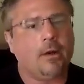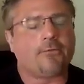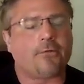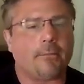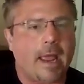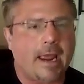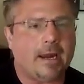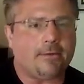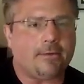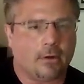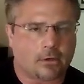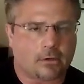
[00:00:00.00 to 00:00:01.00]
From
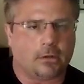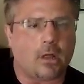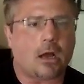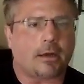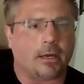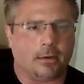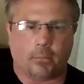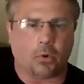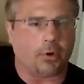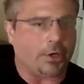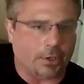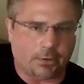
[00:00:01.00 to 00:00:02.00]
8 o'clock in the morning,